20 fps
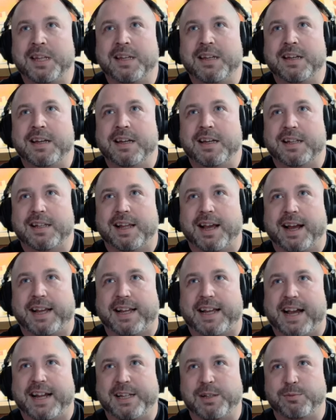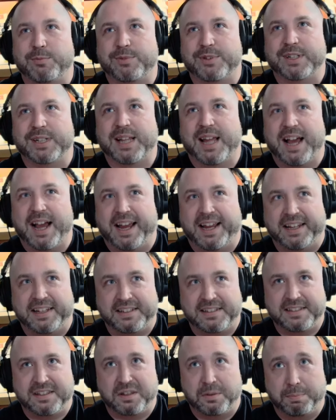I didn't realize
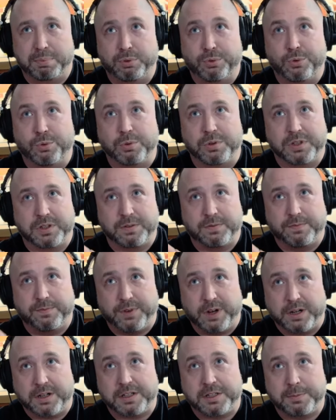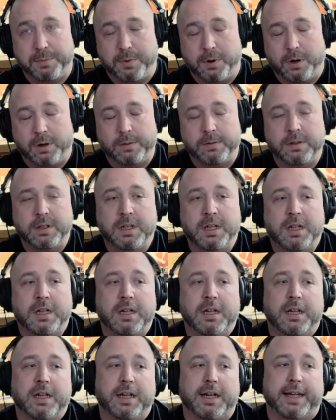the pool was very small,
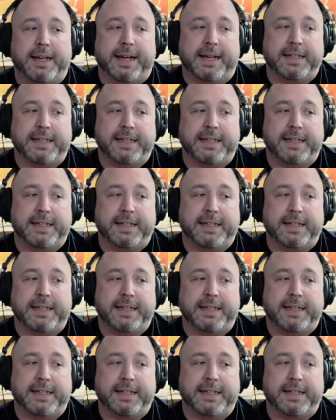and I didn't